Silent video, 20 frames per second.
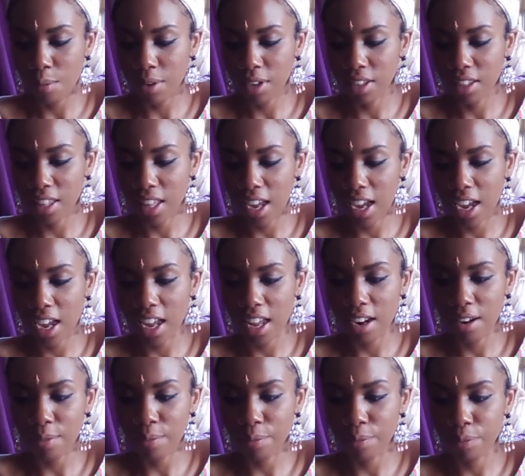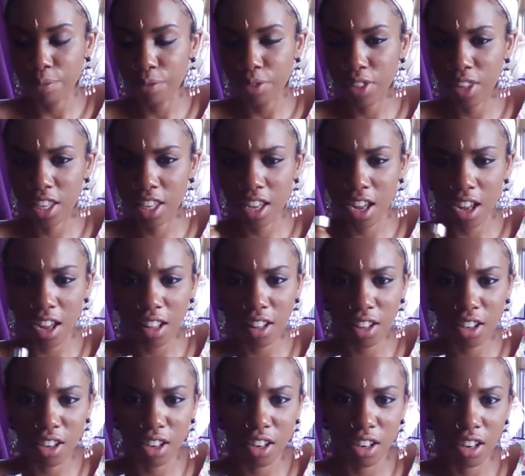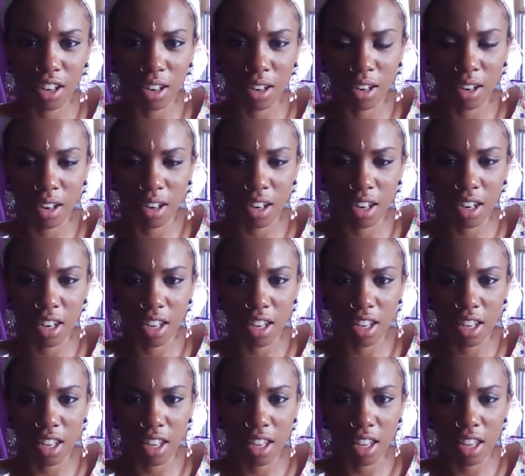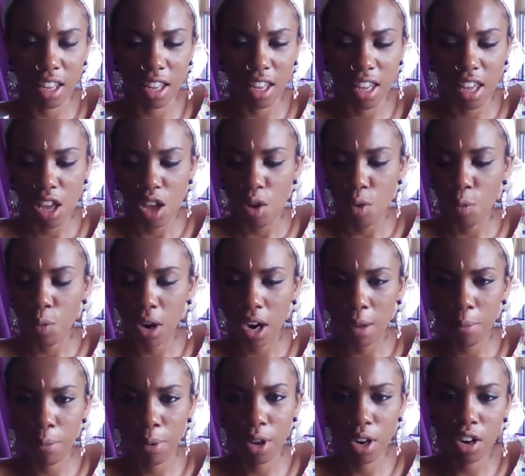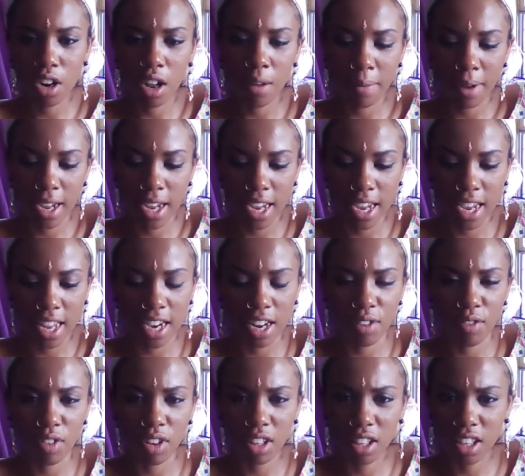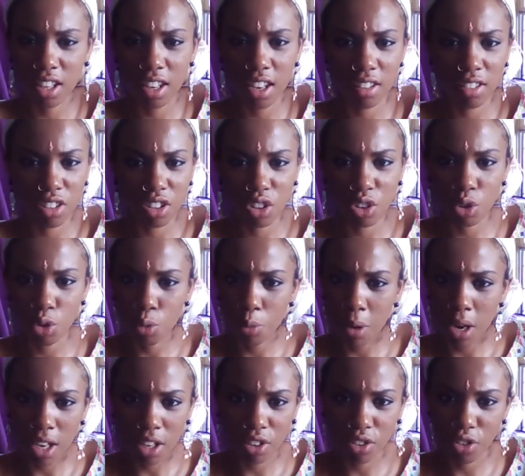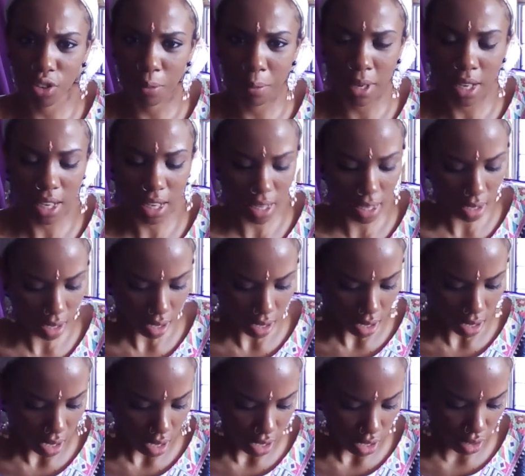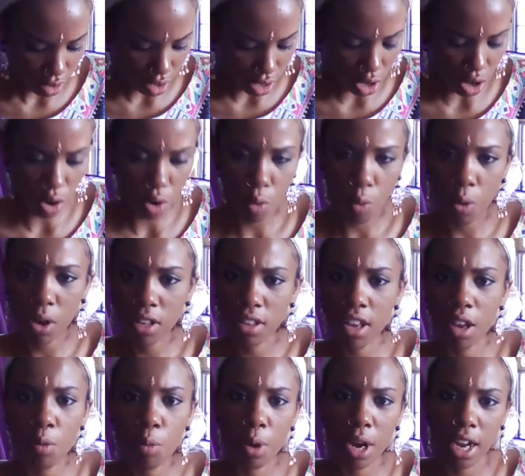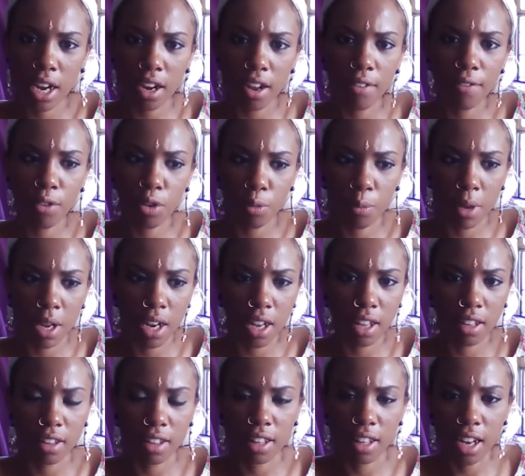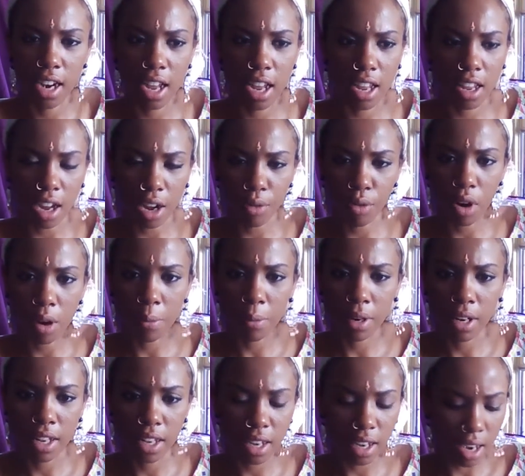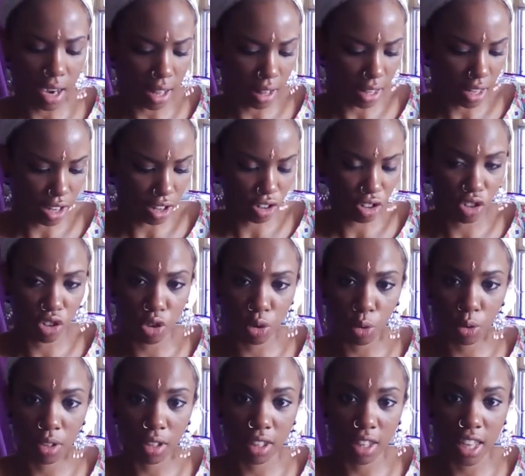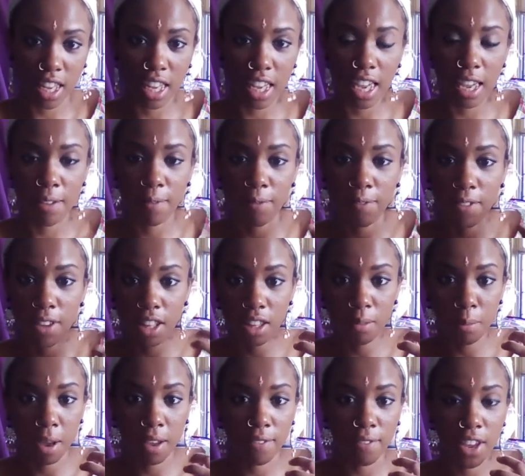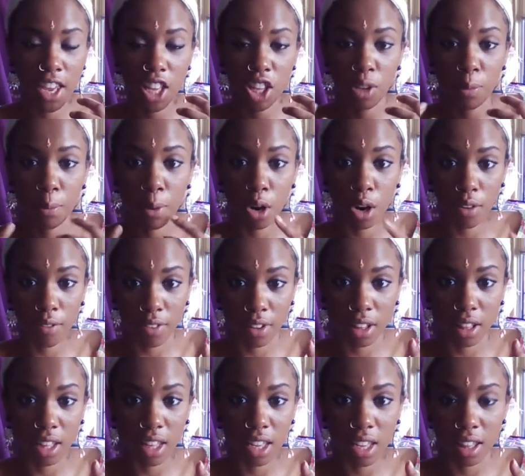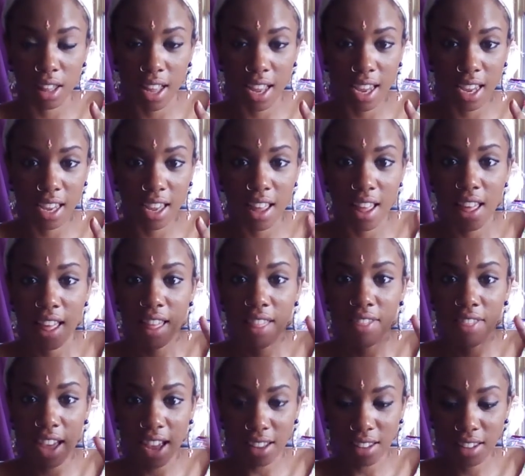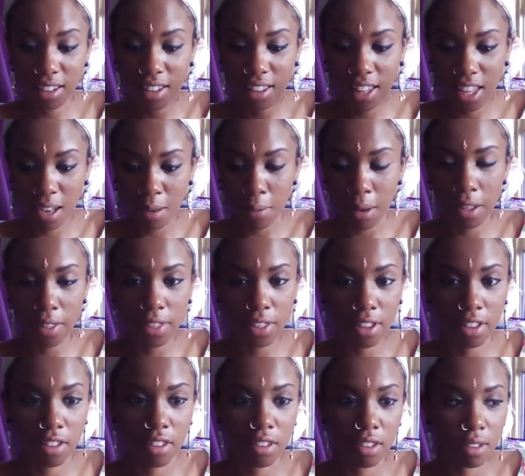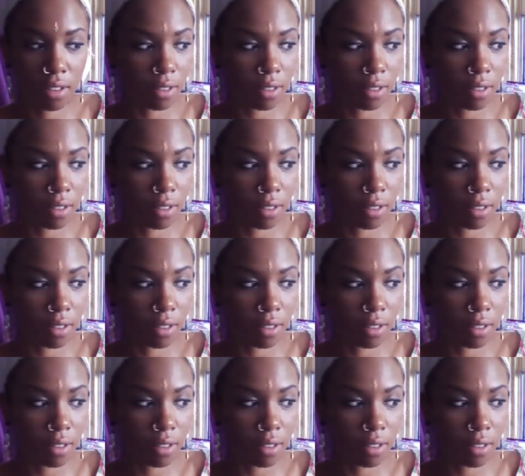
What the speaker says: is that the color, when I put it on my hand, it really doesn't do much for me. You know, once I wait a few minutes and then I rub it in and I let it just do its thing, it fits my face perfectly. Like, that's the thing about this.